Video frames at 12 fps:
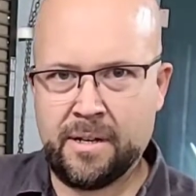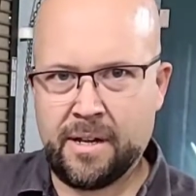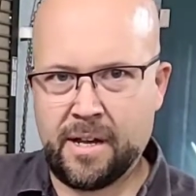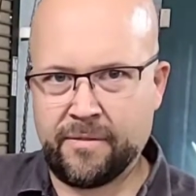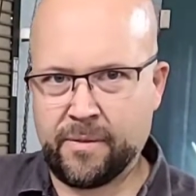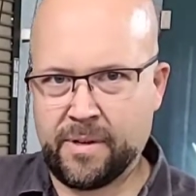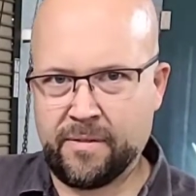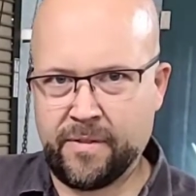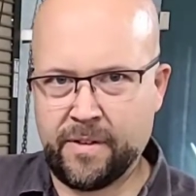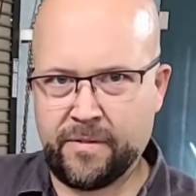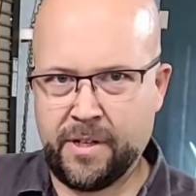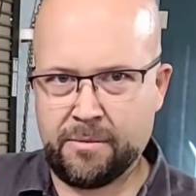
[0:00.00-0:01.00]

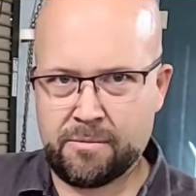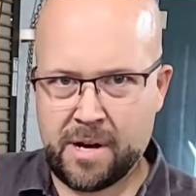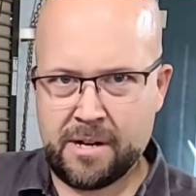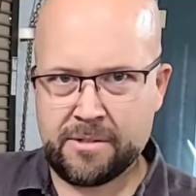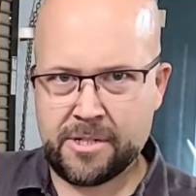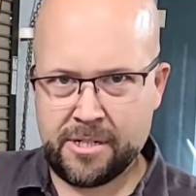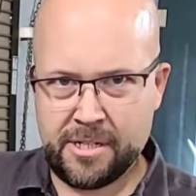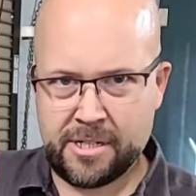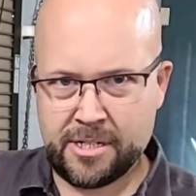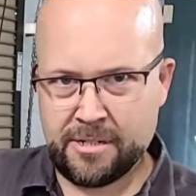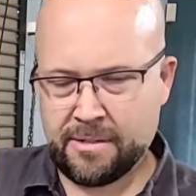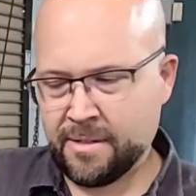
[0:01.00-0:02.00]
F-150 Roush
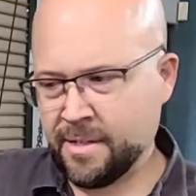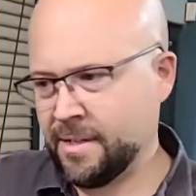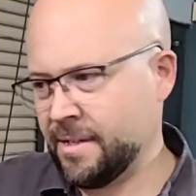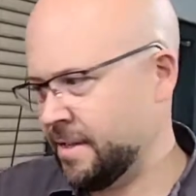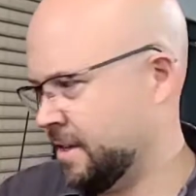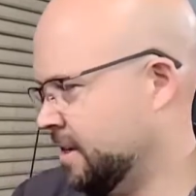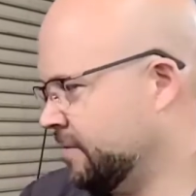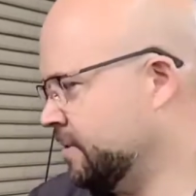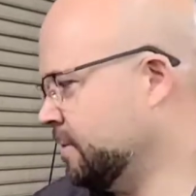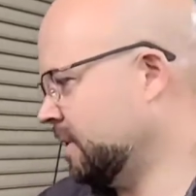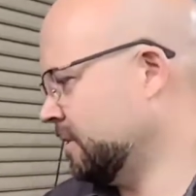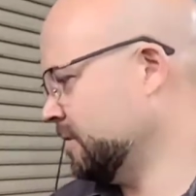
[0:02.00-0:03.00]
edition. If
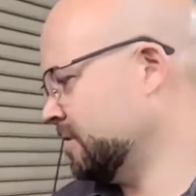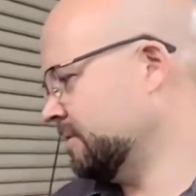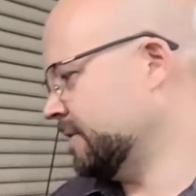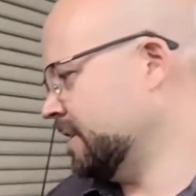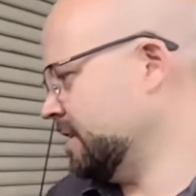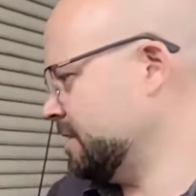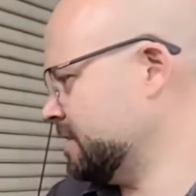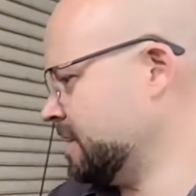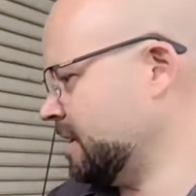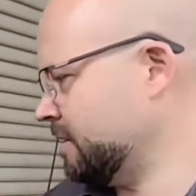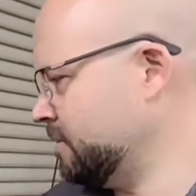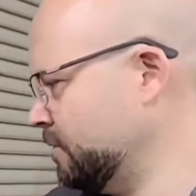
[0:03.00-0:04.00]
you want to look over here, it's
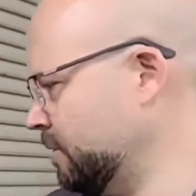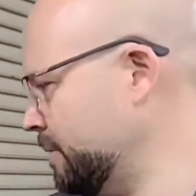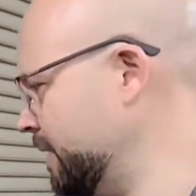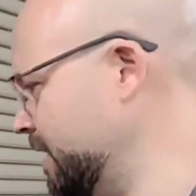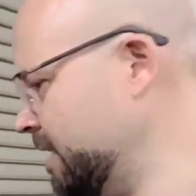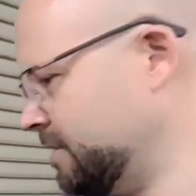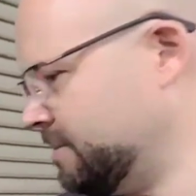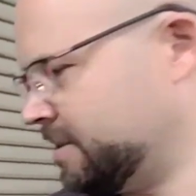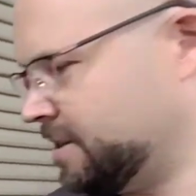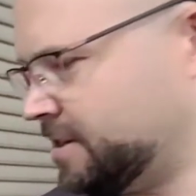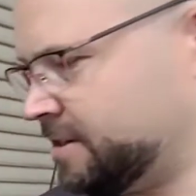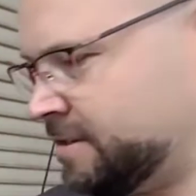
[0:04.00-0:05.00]
kind of cool what we got going
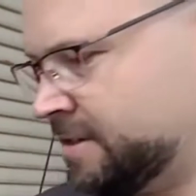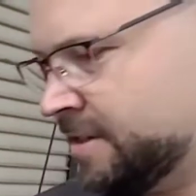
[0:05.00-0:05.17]
on.